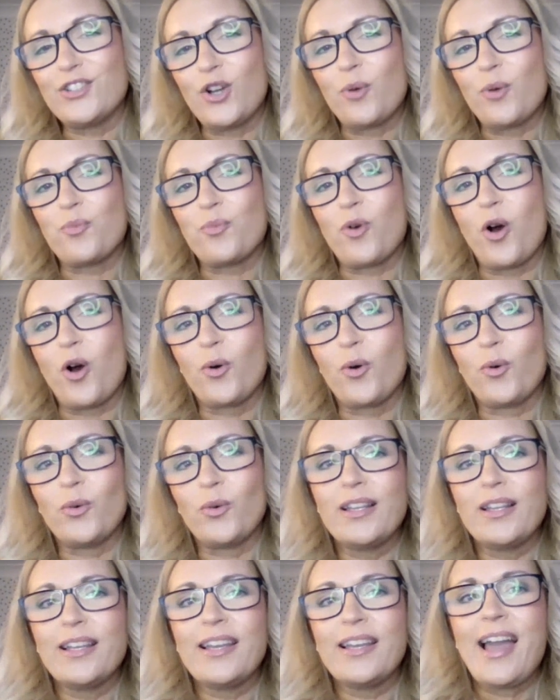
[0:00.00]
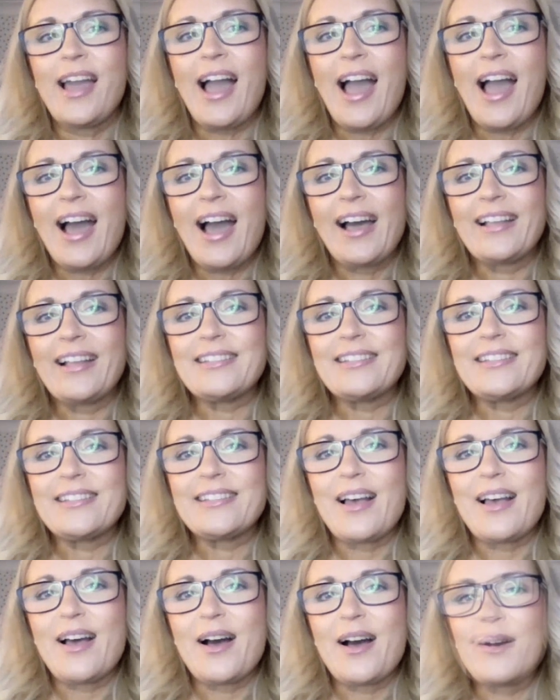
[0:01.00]
job role.
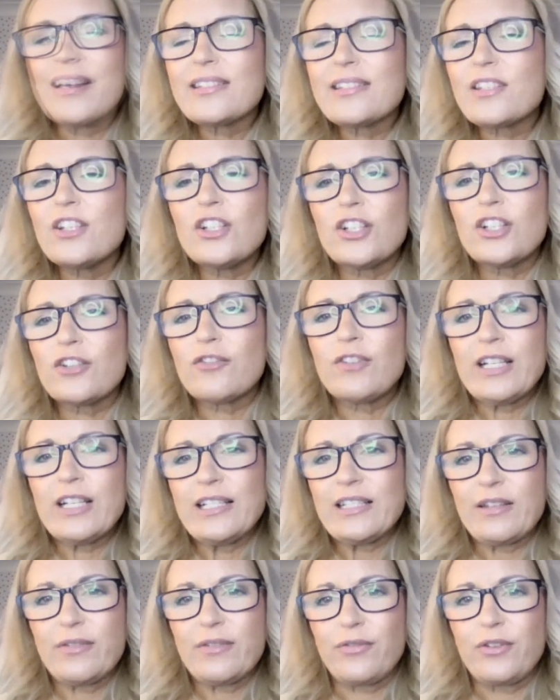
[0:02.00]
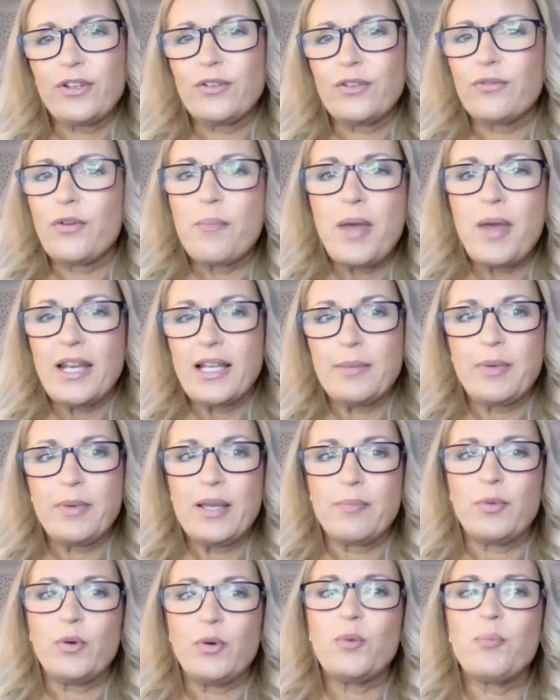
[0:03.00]
And this can look really different for many
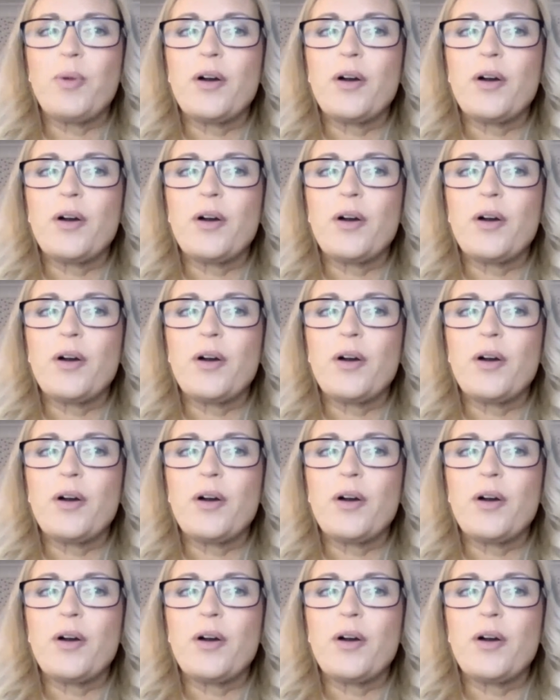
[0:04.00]
people.